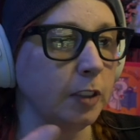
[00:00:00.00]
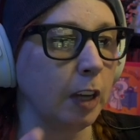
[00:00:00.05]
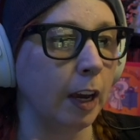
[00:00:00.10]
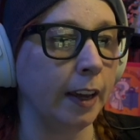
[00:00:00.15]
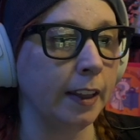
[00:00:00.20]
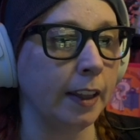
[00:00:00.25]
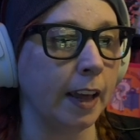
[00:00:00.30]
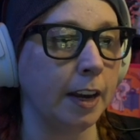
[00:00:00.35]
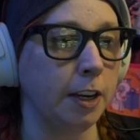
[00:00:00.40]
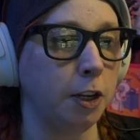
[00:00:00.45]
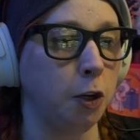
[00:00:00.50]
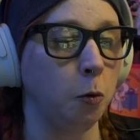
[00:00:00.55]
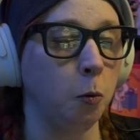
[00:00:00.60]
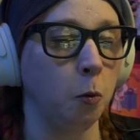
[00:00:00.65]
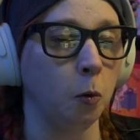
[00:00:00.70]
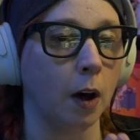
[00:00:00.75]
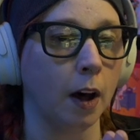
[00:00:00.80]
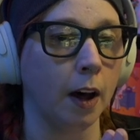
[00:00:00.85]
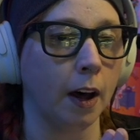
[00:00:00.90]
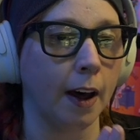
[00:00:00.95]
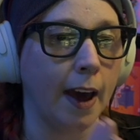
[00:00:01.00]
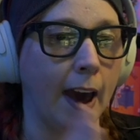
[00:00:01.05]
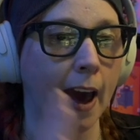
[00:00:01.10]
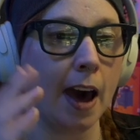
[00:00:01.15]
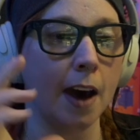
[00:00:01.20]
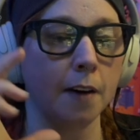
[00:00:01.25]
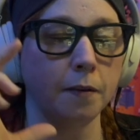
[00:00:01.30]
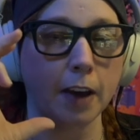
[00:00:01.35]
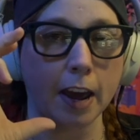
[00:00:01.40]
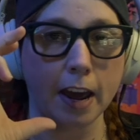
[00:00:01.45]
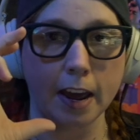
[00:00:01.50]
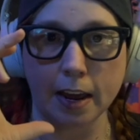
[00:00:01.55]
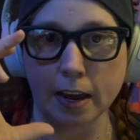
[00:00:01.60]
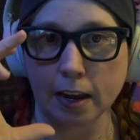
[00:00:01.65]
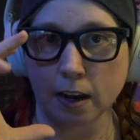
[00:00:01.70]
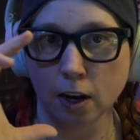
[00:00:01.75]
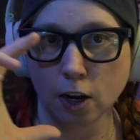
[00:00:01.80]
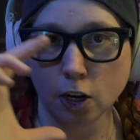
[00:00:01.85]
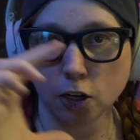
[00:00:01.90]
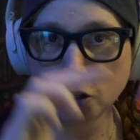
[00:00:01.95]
And then you have a